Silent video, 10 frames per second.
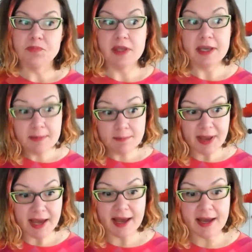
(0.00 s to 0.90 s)

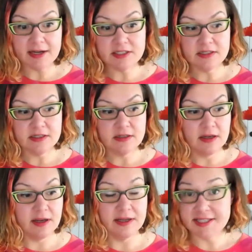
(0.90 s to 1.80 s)
impact
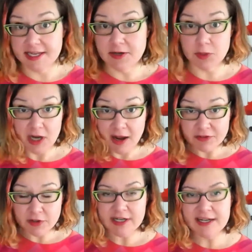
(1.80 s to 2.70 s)
uh, data
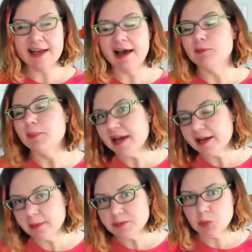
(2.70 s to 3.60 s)
recovery, how
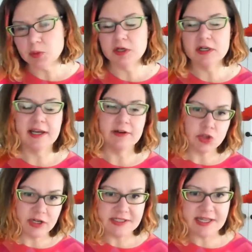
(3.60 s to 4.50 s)
backups work, how
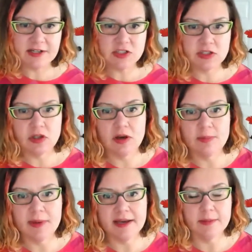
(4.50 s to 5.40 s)
transaction log
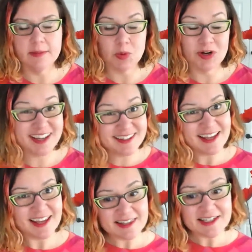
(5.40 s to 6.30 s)
backups work. And,
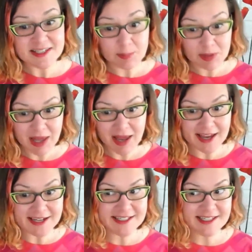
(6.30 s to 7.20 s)
and this
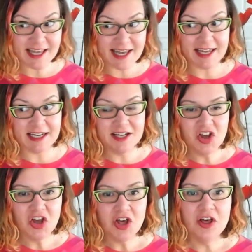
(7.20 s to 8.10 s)
implies that
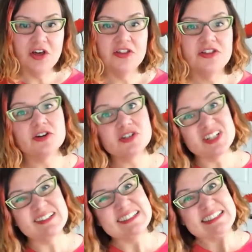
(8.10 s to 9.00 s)
there's a
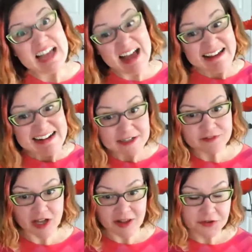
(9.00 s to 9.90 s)
lot of
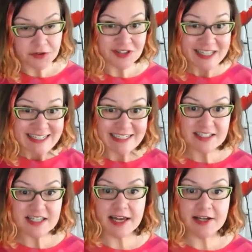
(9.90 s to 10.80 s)
other things
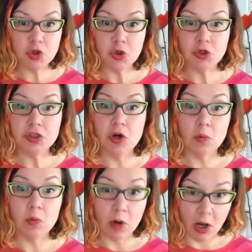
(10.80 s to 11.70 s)
that could go
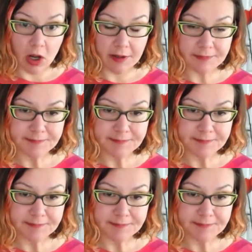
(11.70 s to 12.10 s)
wrong.